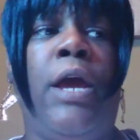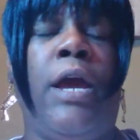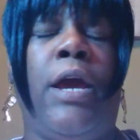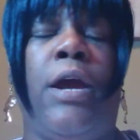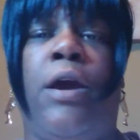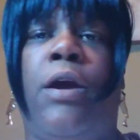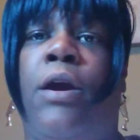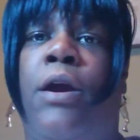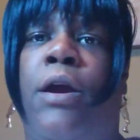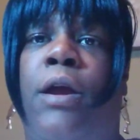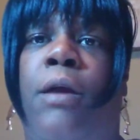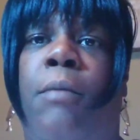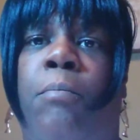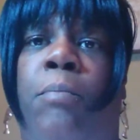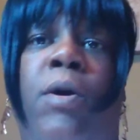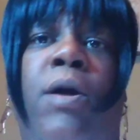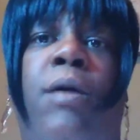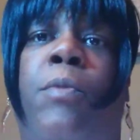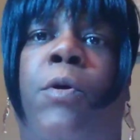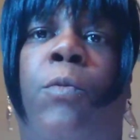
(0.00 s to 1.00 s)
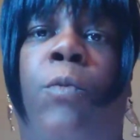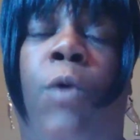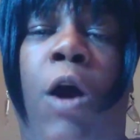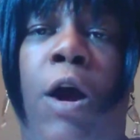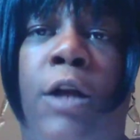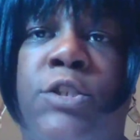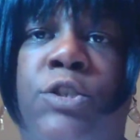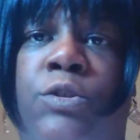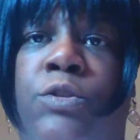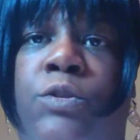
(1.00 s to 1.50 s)
and her and Barbara
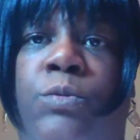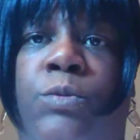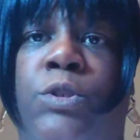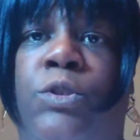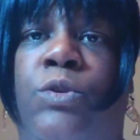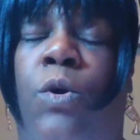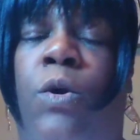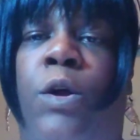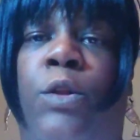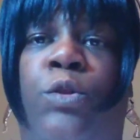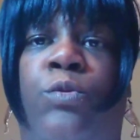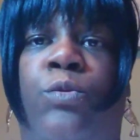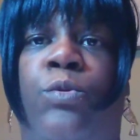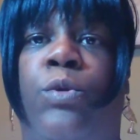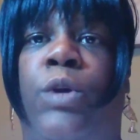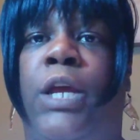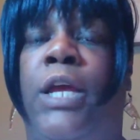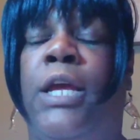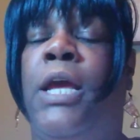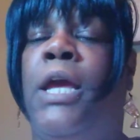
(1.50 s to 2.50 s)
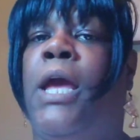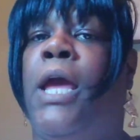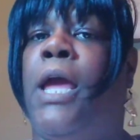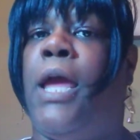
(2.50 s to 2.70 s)
Walters was going through it.